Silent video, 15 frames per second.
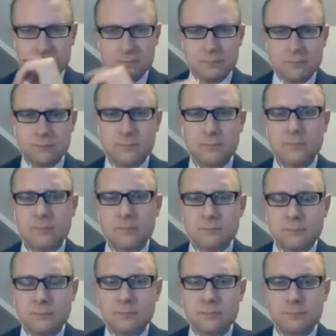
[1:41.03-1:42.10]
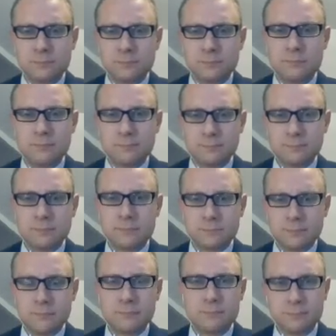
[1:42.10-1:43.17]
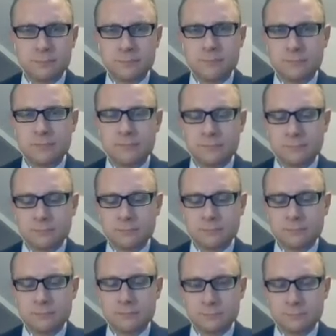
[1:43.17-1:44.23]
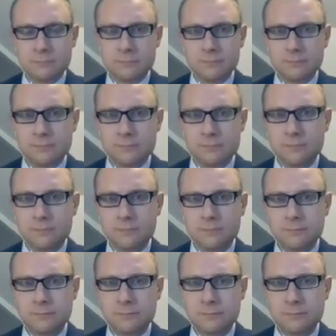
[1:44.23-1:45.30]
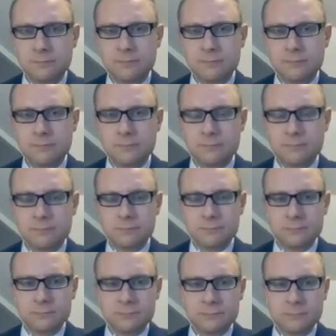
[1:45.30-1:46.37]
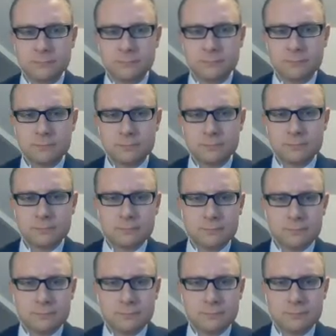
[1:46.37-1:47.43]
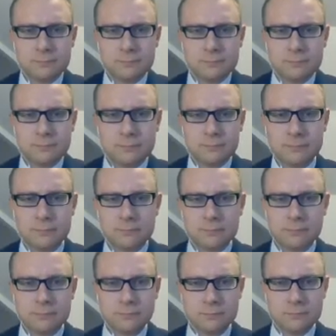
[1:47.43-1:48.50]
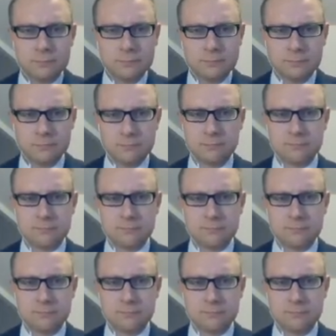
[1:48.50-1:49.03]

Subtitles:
[no speech]